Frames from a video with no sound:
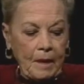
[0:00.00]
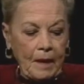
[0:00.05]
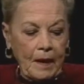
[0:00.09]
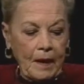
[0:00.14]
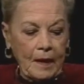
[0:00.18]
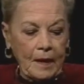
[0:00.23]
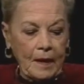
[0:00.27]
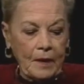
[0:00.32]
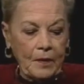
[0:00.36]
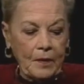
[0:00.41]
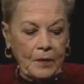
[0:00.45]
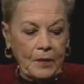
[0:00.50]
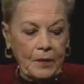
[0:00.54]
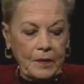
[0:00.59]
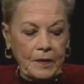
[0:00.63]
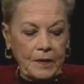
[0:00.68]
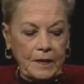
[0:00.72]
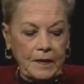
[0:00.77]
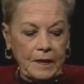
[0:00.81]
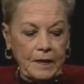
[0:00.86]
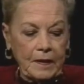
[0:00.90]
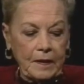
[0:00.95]
And I
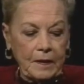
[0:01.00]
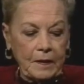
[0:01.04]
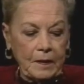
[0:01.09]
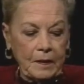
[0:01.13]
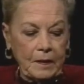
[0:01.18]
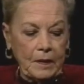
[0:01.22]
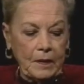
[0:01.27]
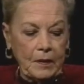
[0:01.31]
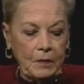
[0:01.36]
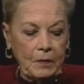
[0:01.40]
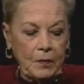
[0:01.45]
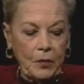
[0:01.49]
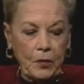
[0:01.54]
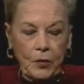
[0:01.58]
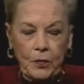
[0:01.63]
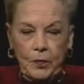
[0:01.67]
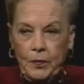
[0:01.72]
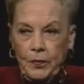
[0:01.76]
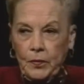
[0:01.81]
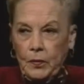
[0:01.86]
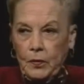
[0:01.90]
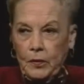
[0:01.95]
worked uh, in a motor
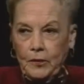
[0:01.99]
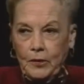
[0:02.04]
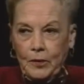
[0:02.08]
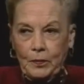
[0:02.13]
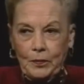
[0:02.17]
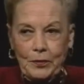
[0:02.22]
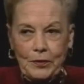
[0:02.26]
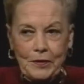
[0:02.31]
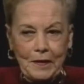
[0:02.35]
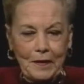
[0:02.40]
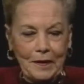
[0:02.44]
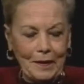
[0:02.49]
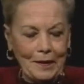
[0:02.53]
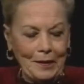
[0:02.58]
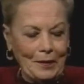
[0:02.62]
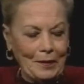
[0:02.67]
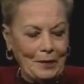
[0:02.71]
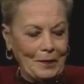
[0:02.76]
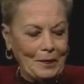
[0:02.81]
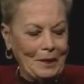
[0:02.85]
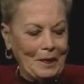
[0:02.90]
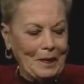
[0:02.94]
pool at the
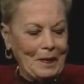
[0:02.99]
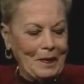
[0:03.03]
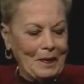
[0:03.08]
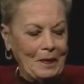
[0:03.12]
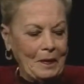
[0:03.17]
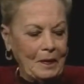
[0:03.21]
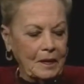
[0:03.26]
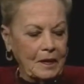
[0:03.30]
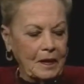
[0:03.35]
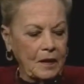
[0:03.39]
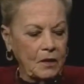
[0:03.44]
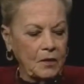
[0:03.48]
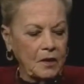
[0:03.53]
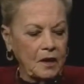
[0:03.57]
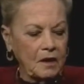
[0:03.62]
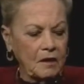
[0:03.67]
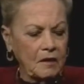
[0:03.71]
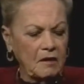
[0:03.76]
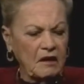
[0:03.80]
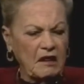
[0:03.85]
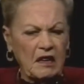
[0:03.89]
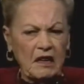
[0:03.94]
Presidio,
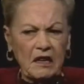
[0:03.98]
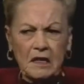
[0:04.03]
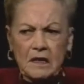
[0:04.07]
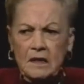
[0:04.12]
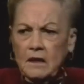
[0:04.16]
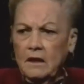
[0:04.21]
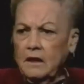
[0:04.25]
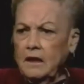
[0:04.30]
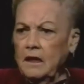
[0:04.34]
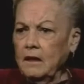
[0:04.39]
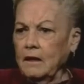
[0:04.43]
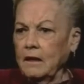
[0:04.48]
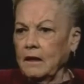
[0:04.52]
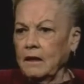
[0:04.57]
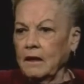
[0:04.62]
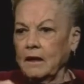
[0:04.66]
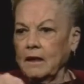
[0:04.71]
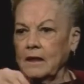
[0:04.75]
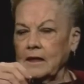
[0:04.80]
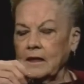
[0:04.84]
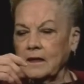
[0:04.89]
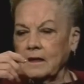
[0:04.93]
counting gasoline
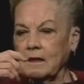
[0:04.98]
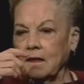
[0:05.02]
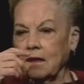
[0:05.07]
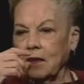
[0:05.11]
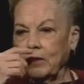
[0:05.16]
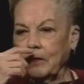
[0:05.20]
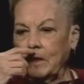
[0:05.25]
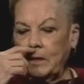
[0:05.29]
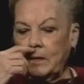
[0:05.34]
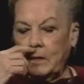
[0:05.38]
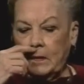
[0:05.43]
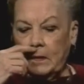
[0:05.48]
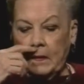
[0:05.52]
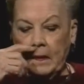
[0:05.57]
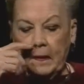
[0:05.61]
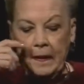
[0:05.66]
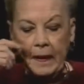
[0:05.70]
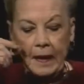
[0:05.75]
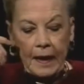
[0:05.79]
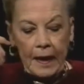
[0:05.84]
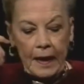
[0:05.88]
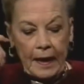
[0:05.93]
cans, as I recall,
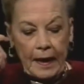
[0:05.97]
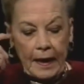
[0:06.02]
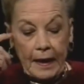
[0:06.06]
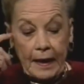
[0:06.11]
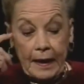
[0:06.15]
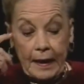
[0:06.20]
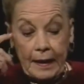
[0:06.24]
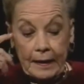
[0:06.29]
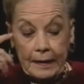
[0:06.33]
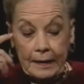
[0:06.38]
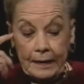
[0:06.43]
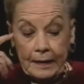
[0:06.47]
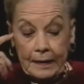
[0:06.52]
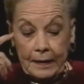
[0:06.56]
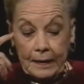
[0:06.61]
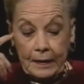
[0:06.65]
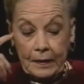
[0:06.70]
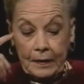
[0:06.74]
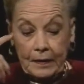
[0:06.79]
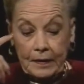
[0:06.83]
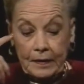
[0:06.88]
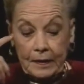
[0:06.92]
and
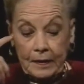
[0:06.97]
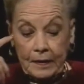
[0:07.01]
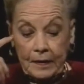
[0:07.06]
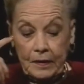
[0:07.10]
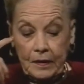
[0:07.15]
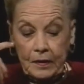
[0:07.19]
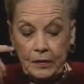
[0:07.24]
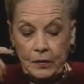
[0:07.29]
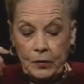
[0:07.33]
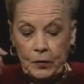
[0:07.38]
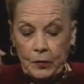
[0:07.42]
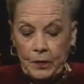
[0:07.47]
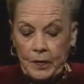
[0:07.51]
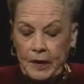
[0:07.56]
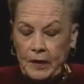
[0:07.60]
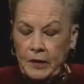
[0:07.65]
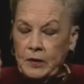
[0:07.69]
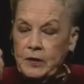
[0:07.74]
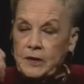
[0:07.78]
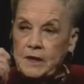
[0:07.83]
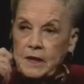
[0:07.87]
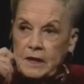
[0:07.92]
uh, took my
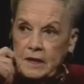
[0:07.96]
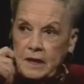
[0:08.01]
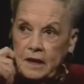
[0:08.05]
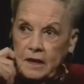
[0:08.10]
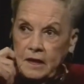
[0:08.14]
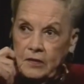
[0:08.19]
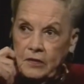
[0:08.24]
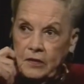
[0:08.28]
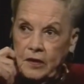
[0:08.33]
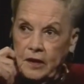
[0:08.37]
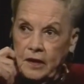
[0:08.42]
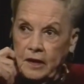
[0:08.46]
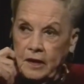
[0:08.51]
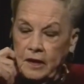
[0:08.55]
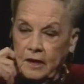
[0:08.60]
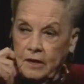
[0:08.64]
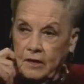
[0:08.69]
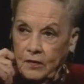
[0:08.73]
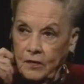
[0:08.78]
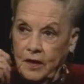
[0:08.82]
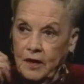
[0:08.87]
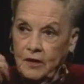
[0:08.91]
nurse's aid training,
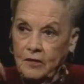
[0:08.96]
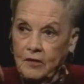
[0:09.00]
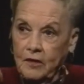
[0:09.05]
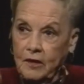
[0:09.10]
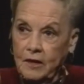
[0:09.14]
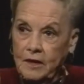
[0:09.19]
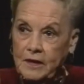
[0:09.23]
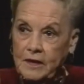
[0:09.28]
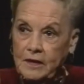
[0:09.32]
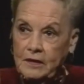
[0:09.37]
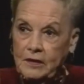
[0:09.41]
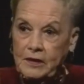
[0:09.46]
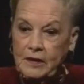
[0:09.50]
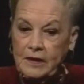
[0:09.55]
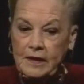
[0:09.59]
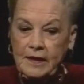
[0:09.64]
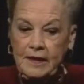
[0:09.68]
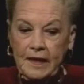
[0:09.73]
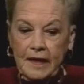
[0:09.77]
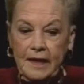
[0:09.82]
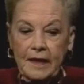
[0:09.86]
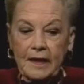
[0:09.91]
the Red Cross nurse's
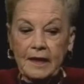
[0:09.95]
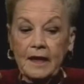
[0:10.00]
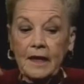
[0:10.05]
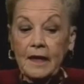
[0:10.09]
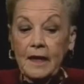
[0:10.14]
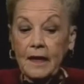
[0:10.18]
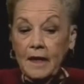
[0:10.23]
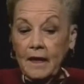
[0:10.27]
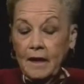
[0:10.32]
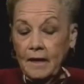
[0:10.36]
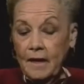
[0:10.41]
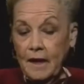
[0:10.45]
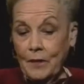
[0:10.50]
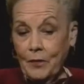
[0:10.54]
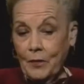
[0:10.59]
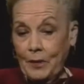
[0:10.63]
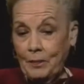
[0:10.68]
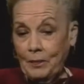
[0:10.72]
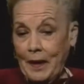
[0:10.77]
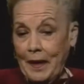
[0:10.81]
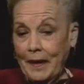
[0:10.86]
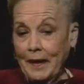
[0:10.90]
mm-hmm. aid. Then
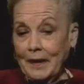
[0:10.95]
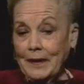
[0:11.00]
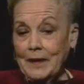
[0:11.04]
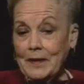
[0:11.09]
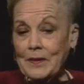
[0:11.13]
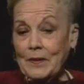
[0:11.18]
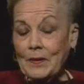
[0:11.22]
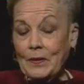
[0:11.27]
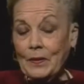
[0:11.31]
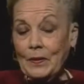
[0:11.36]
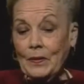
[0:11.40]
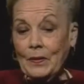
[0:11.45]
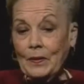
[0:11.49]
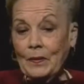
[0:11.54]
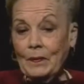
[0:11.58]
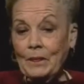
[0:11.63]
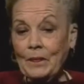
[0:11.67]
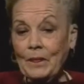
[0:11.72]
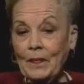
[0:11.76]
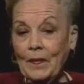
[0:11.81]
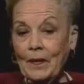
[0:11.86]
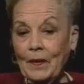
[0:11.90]
went back to school
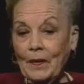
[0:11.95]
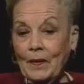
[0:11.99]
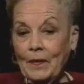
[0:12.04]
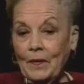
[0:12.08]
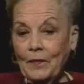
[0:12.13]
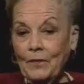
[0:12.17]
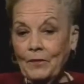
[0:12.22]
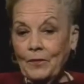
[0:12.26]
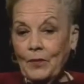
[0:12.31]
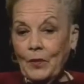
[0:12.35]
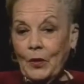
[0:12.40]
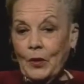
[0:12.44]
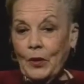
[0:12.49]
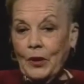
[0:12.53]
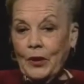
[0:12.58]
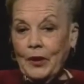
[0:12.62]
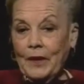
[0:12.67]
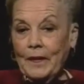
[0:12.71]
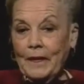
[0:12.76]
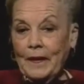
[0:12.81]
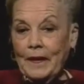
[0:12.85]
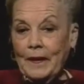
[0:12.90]

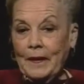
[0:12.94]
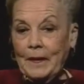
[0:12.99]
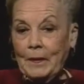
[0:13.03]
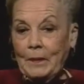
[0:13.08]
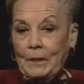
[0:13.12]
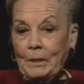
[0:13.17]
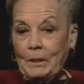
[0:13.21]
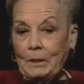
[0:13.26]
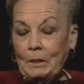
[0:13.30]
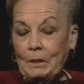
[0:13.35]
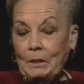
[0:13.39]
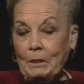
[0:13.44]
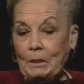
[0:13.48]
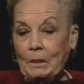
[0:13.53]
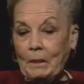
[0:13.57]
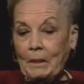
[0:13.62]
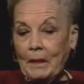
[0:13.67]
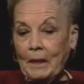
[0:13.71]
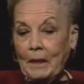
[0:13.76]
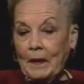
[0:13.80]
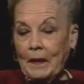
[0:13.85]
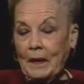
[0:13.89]
for um,
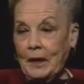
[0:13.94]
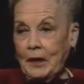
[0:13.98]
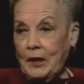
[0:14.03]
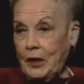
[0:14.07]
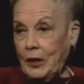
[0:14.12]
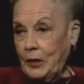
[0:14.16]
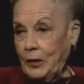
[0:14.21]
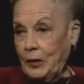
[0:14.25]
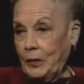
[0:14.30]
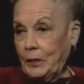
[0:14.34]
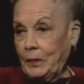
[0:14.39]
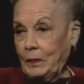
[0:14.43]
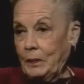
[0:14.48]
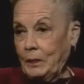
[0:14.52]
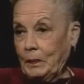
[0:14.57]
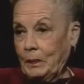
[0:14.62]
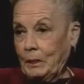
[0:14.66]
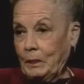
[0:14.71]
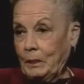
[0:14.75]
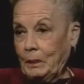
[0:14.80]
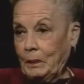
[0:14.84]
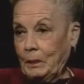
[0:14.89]
a year.
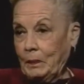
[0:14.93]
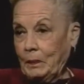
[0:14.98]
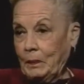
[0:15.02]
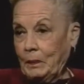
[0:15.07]
Mm-hmm.